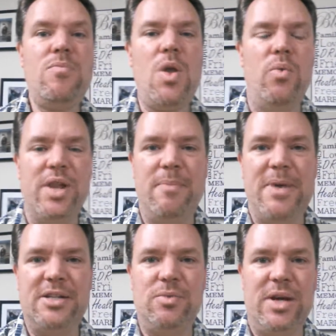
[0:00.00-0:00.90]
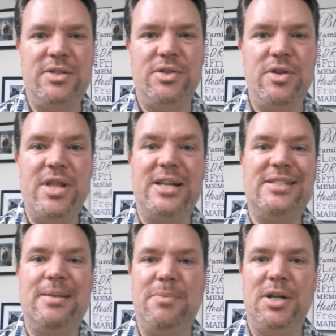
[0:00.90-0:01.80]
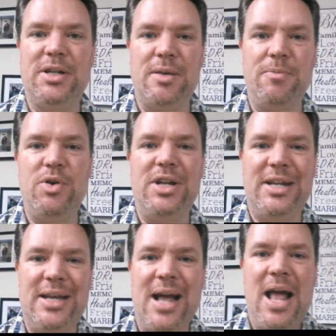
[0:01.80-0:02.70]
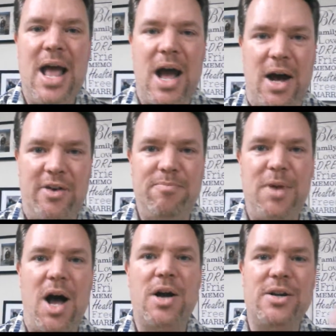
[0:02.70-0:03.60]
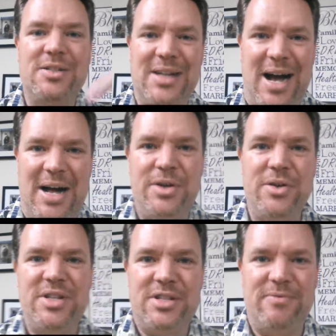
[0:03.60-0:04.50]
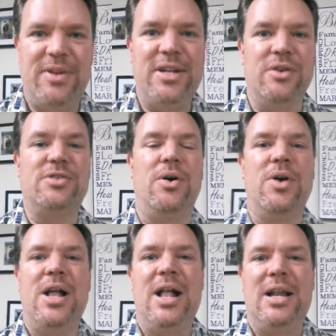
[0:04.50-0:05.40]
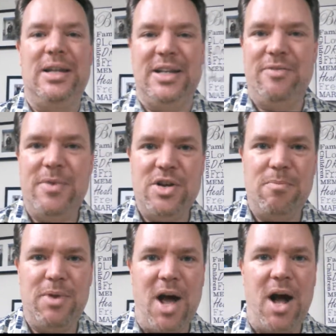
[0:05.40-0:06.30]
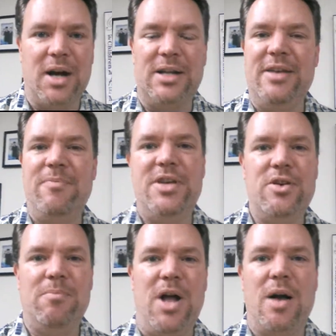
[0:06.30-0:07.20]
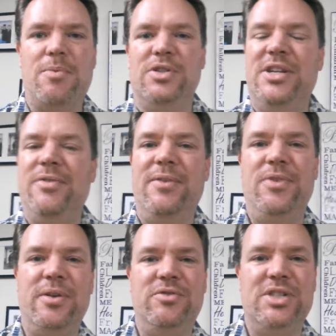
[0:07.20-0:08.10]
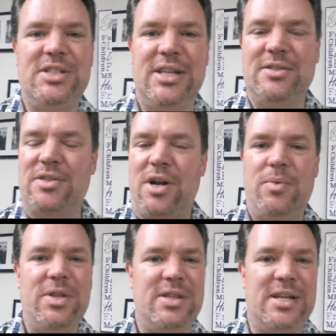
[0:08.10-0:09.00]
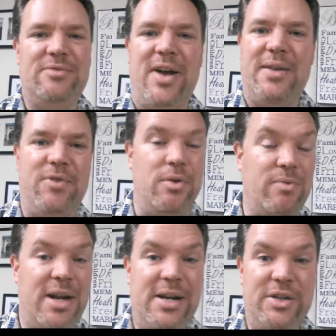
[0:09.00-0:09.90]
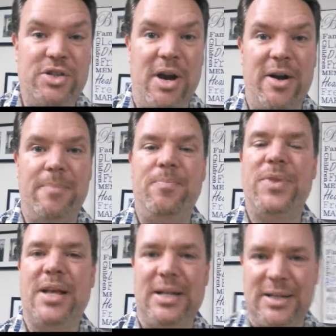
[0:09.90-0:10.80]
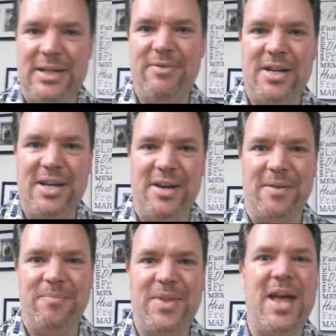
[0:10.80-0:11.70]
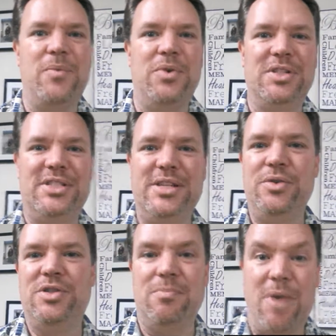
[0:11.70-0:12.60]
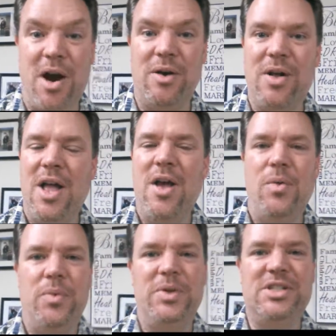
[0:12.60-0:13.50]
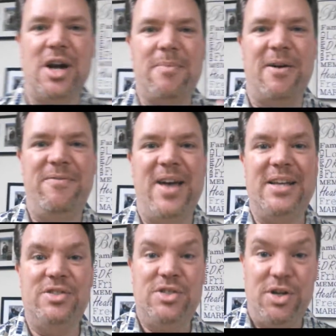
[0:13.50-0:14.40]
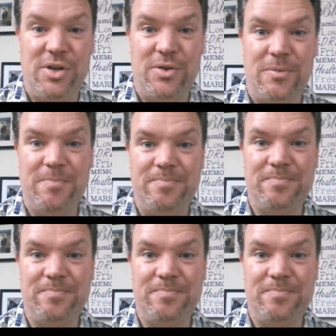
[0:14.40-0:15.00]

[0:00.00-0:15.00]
One of the best ways to do that is to build a community of bloggers under this video. So leave me your blog, leave me your blog post. Even if you're just getting started with it, that's fine. If you're ready to share it, leave it here. And we'll see you tomorrow when we talk about phase 2,